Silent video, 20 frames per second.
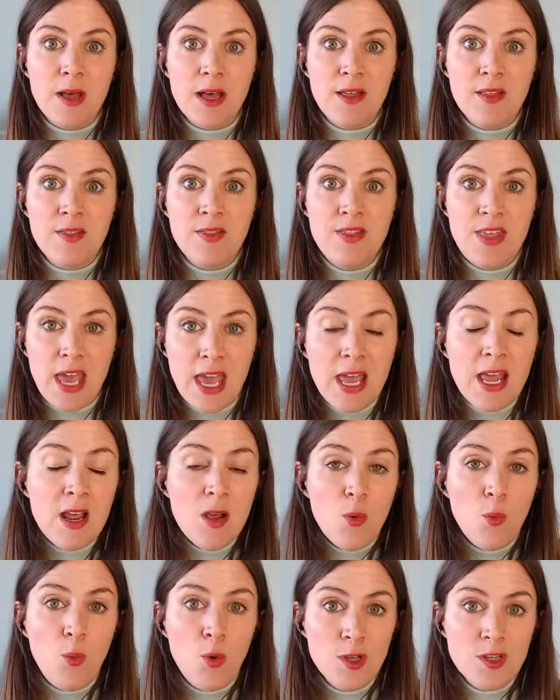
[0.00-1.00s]
they
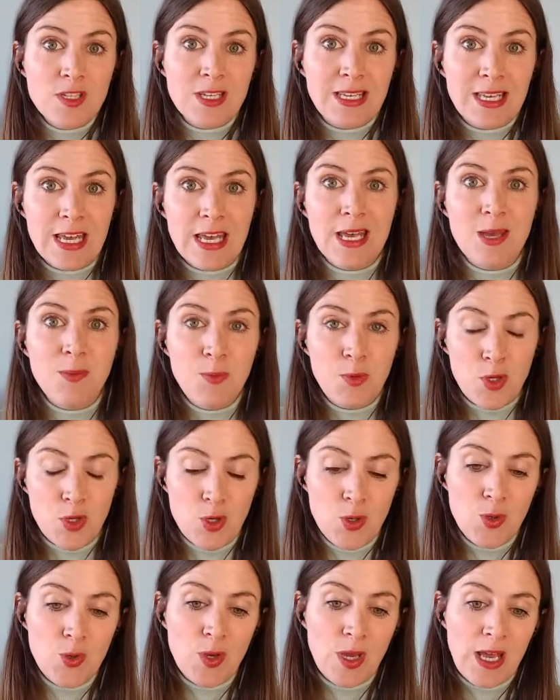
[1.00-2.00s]
want to keep
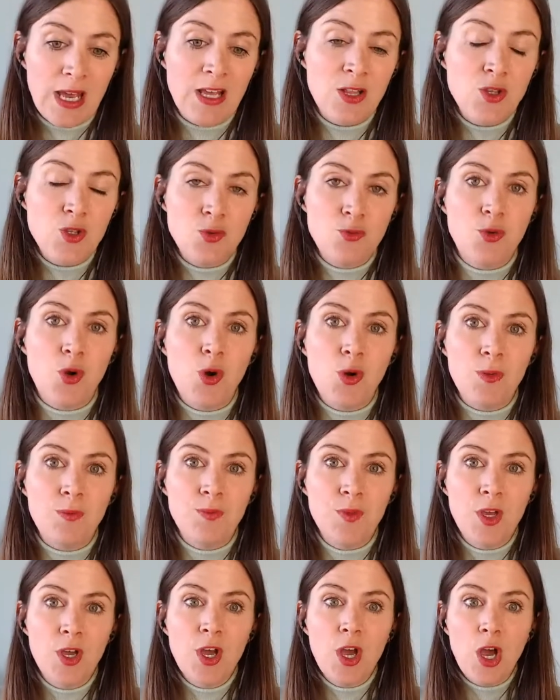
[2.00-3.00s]
you in the role.
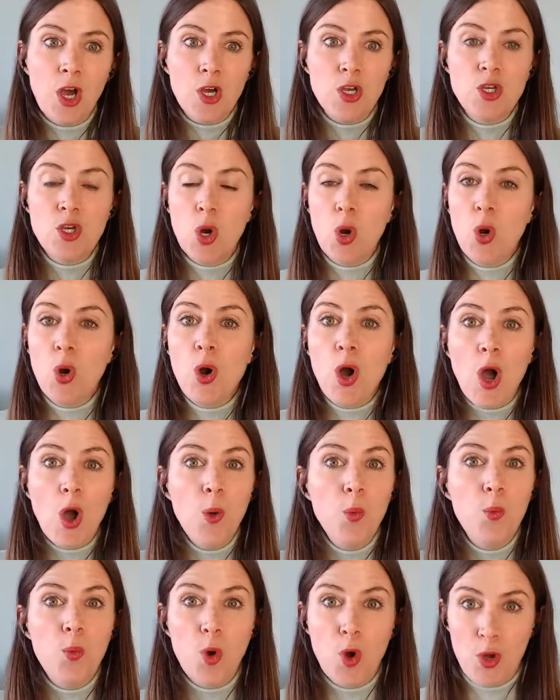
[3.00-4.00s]
You're a
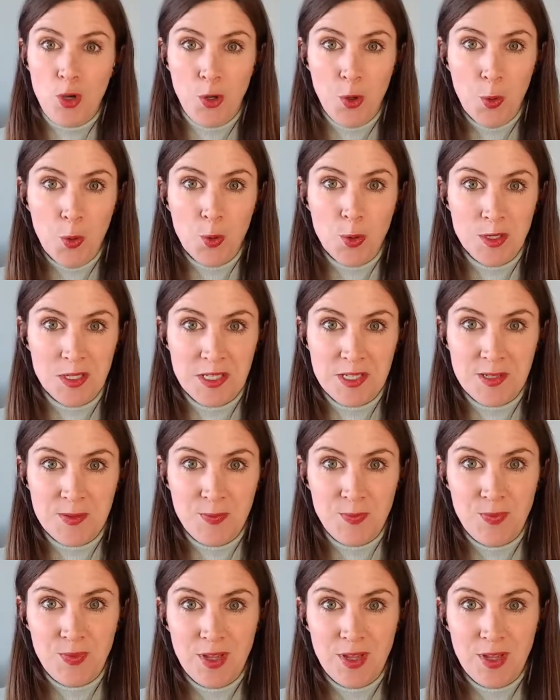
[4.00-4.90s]
workhorse.